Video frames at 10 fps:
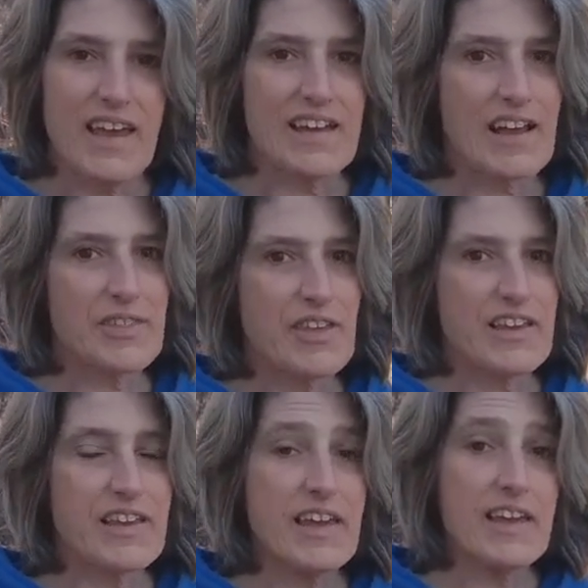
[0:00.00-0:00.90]
and I
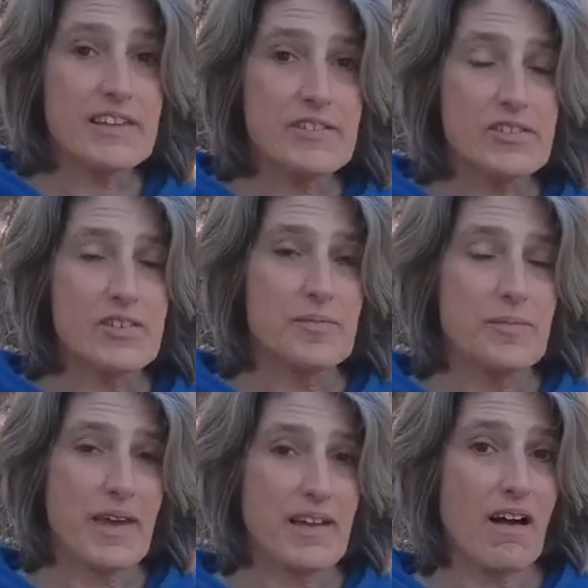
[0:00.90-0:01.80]
think kids
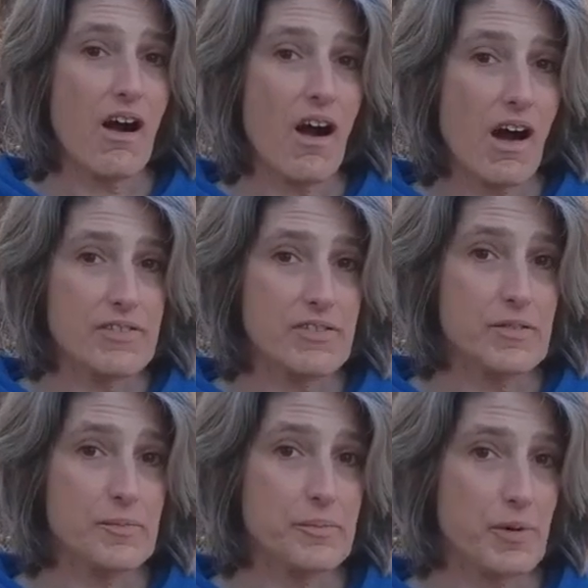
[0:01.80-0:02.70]
make
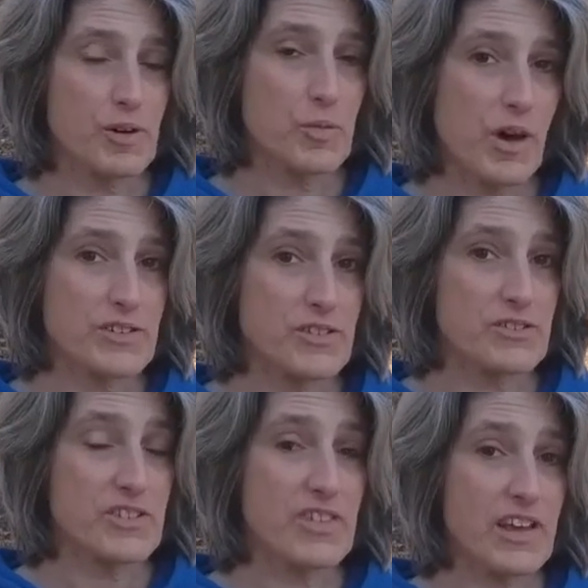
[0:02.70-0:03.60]
awesome bird watchers.